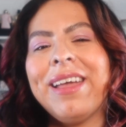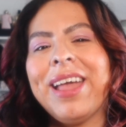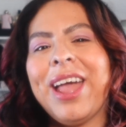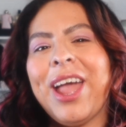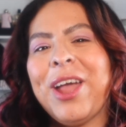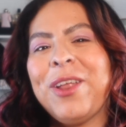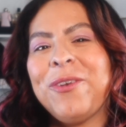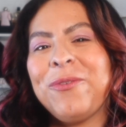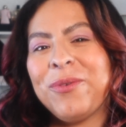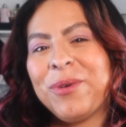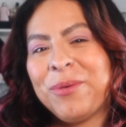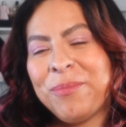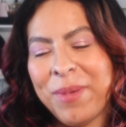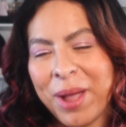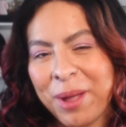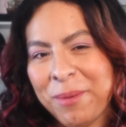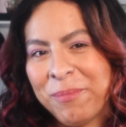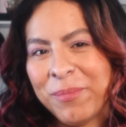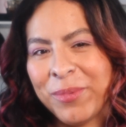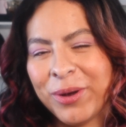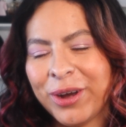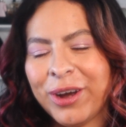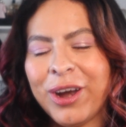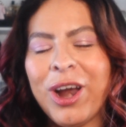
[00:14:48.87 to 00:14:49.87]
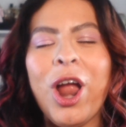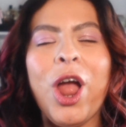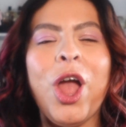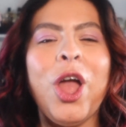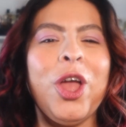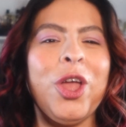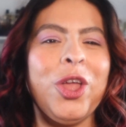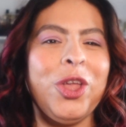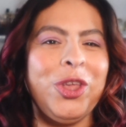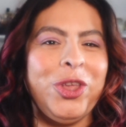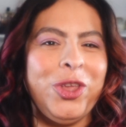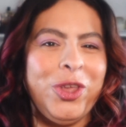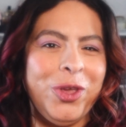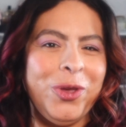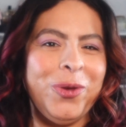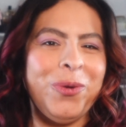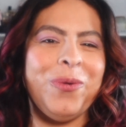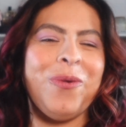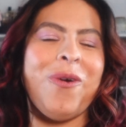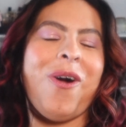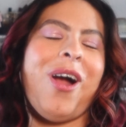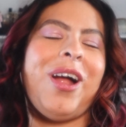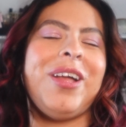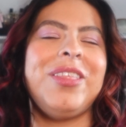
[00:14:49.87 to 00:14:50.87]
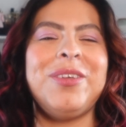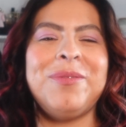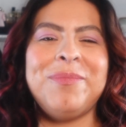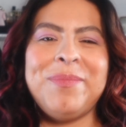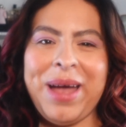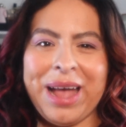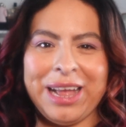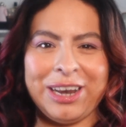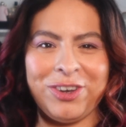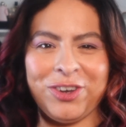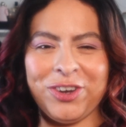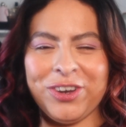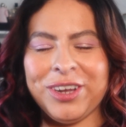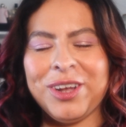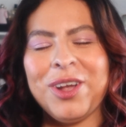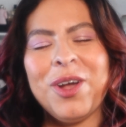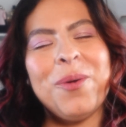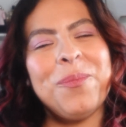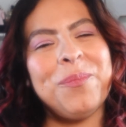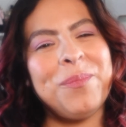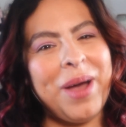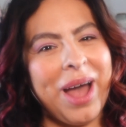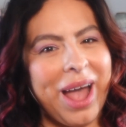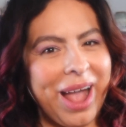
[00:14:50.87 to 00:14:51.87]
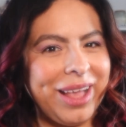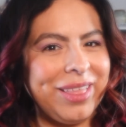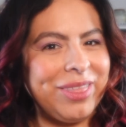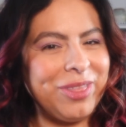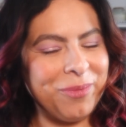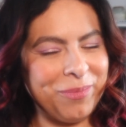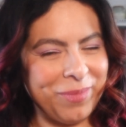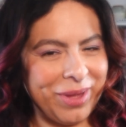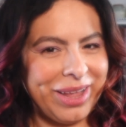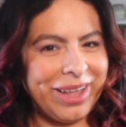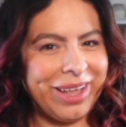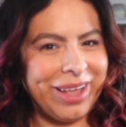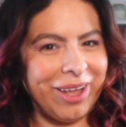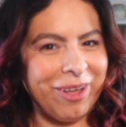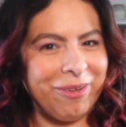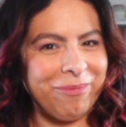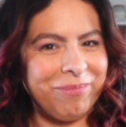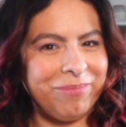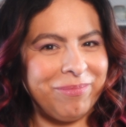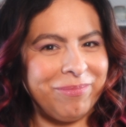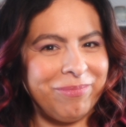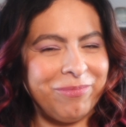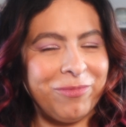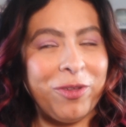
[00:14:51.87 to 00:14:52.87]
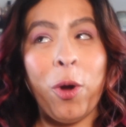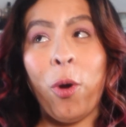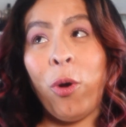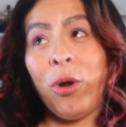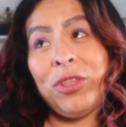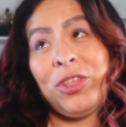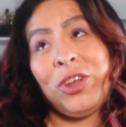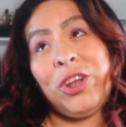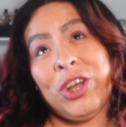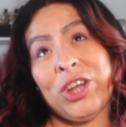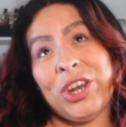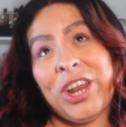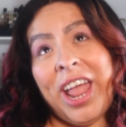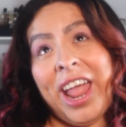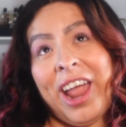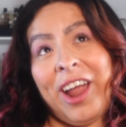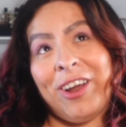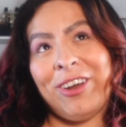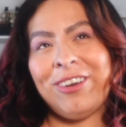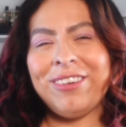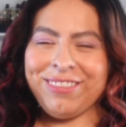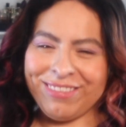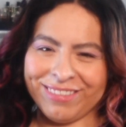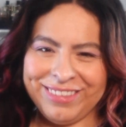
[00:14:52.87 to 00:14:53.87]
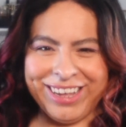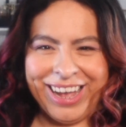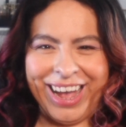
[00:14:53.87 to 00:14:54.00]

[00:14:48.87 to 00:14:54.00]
And remember, you are the magic behind the makeup or the good hair.